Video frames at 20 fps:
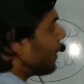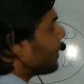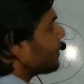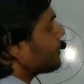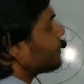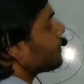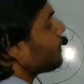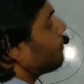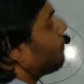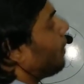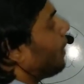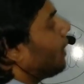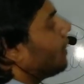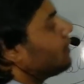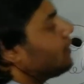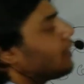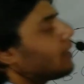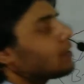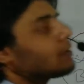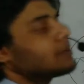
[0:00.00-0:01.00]
are some
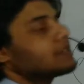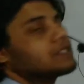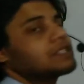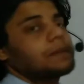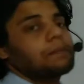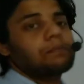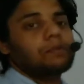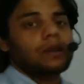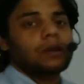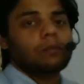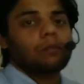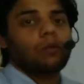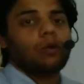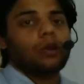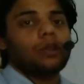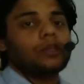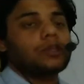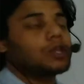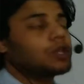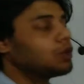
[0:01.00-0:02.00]
other receptor
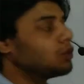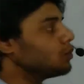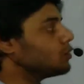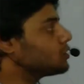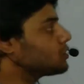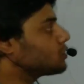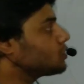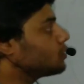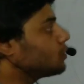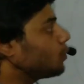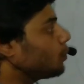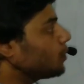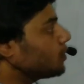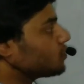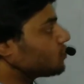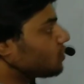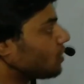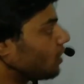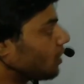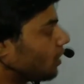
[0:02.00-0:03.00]
molecules
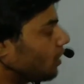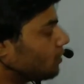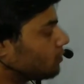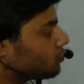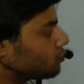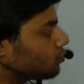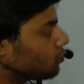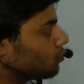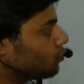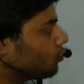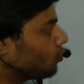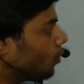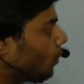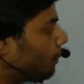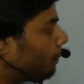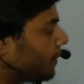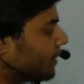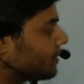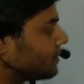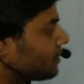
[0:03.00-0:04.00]
which are also
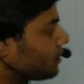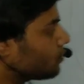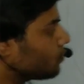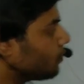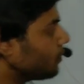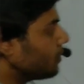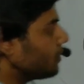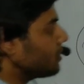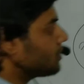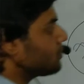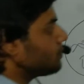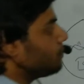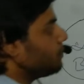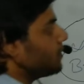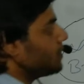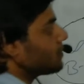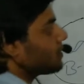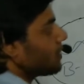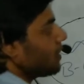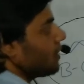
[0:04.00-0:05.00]
present with this
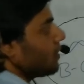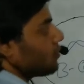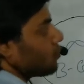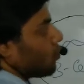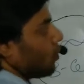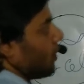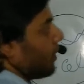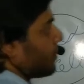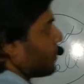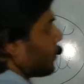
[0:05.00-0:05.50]
B cell. So let's